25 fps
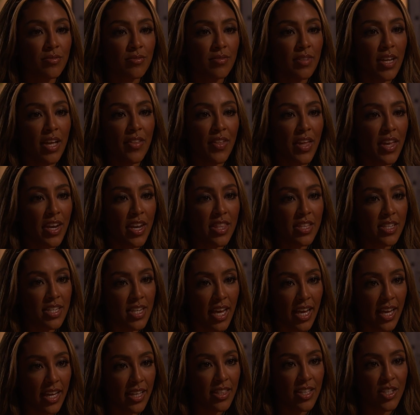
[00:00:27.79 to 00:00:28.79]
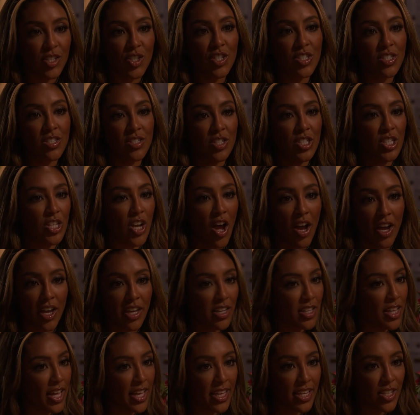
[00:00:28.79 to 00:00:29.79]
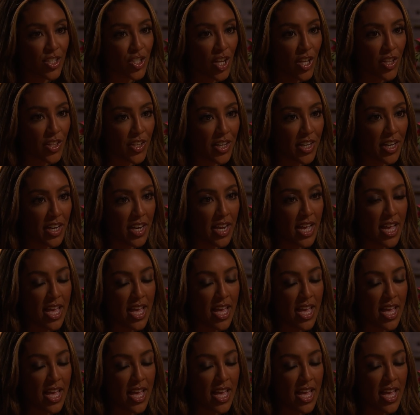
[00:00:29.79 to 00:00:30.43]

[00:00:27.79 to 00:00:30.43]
At the end of the day, they mm. just not gonna like each other.